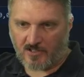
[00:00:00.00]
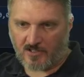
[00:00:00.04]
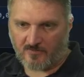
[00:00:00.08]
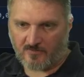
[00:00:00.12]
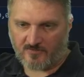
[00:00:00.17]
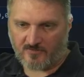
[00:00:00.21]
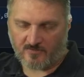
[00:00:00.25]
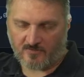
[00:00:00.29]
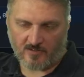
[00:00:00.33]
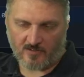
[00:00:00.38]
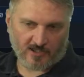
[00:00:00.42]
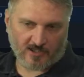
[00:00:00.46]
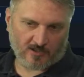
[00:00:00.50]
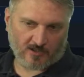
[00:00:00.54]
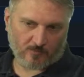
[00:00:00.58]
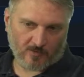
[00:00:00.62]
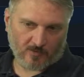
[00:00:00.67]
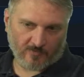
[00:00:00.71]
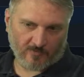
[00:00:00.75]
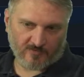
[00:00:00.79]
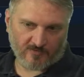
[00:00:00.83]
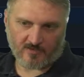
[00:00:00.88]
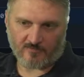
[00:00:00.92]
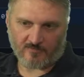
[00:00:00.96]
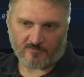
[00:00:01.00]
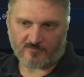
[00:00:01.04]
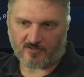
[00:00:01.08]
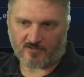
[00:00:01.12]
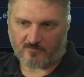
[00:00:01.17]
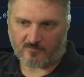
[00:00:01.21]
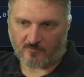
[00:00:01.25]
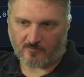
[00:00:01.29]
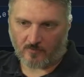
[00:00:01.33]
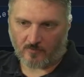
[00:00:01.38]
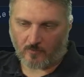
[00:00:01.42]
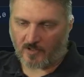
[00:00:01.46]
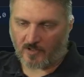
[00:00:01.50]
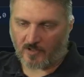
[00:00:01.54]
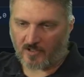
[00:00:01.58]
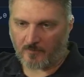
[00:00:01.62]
and so now I can run this on the server with one